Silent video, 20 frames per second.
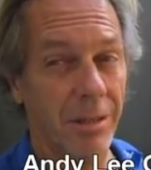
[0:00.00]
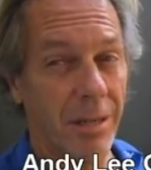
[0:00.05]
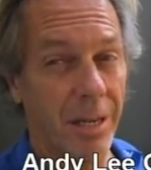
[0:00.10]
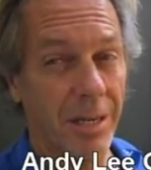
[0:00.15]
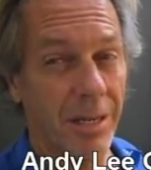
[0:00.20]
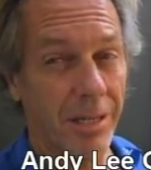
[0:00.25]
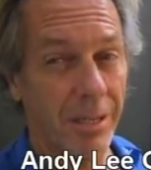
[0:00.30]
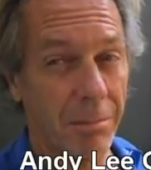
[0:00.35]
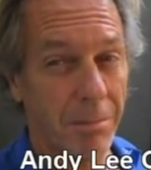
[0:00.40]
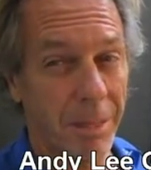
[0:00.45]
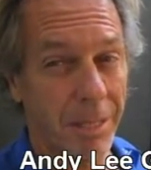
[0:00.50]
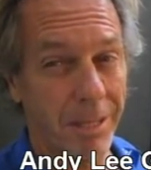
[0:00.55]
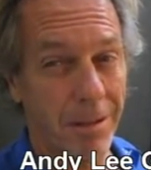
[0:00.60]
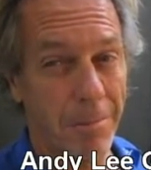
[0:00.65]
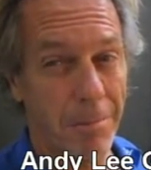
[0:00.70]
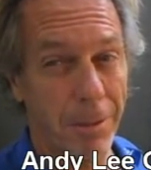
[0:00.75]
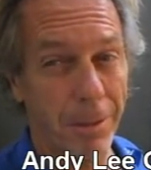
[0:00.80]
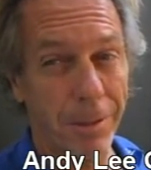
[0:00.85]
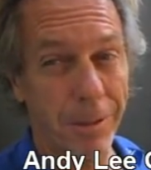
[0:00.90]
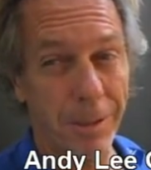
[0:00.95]
that doesn't mean
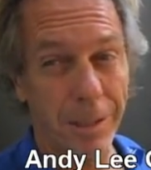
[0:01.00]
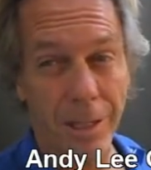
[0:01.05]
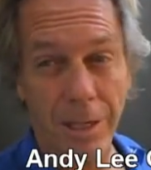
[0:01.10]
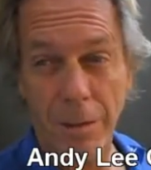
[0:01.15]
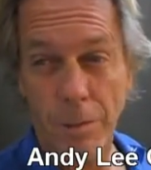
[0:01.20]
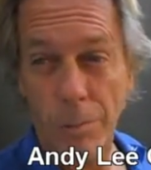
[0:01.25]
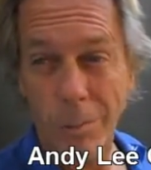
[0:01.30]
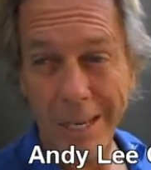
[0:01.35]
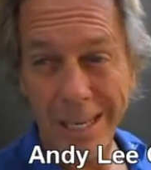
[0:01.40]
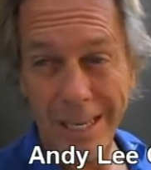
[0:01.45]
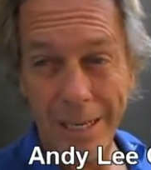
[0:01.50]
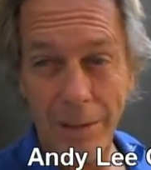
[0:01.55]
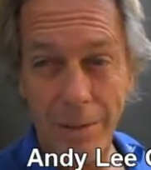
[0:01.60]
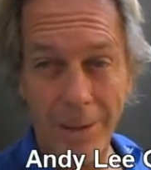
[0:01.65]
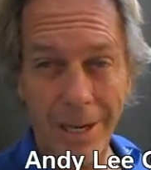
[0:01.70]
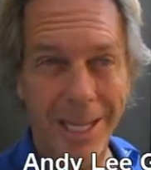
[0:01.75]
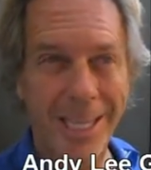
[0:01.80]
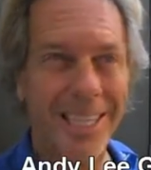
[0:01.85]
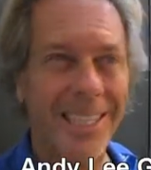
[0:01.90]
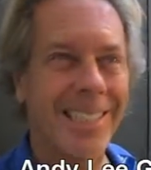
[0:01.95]
the person can read,
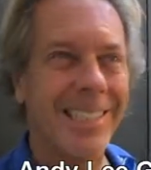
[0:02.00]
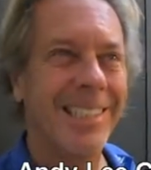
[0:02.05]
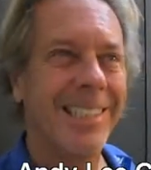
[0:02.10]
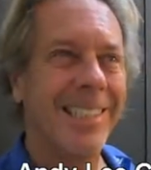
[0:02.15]
right?